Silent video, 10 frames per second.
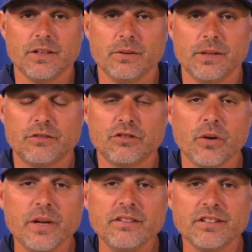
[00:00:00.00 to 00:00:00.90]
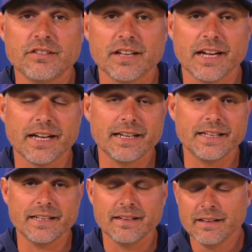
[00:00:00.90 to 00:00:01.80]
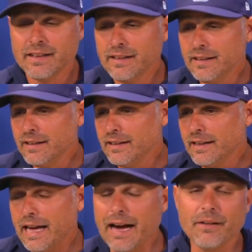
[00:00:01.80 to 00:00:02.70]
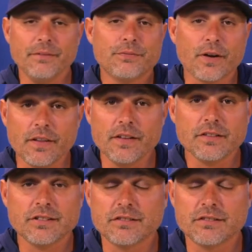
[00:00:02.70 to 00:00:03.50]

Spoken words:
You know, it's so easy to say I got to get out in front of this.